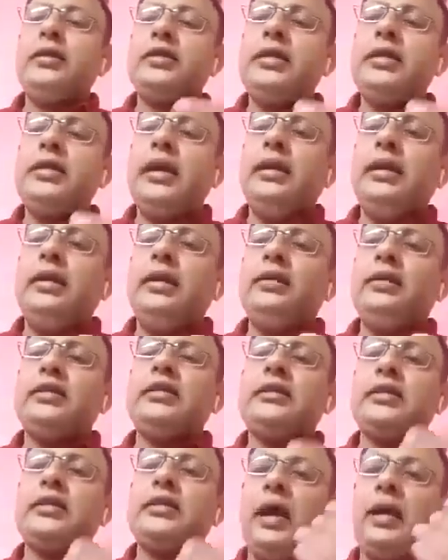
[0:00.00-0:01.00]
and
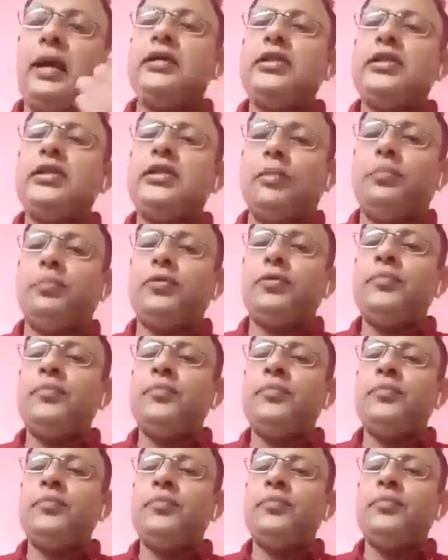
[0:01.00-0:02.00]
still this is
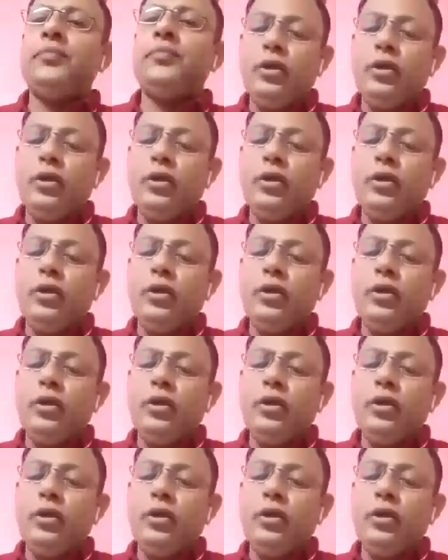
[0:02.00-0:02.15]
unresolved.